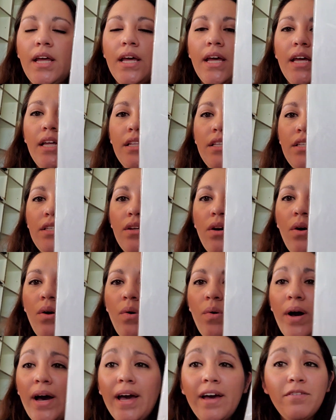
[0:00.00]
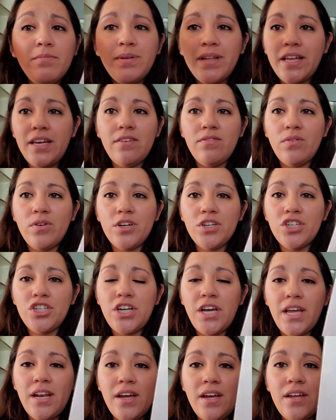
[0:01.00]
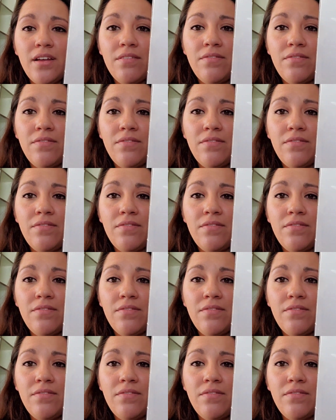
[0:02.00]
And so I have plenty of orange Ada.